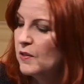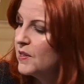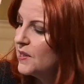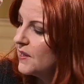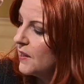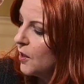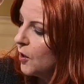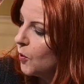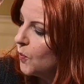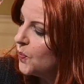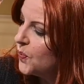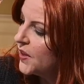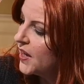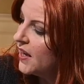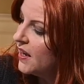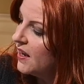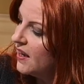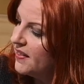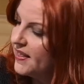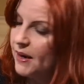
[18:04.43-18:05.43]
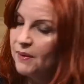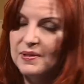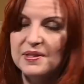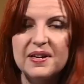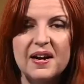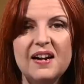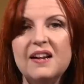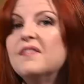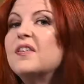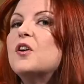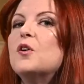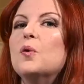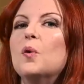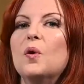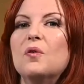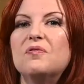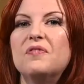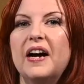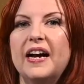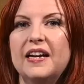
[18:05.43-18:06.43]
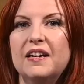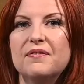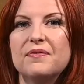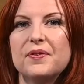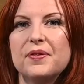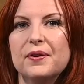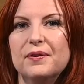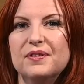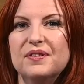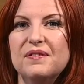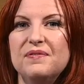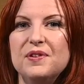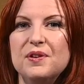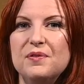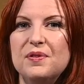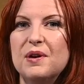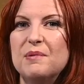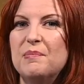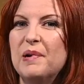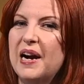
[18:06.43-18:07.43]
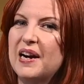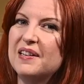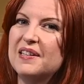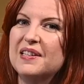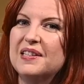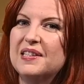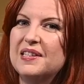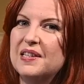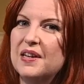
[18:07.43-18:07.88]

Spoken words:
So that was kind of a cool find for those of you that practice,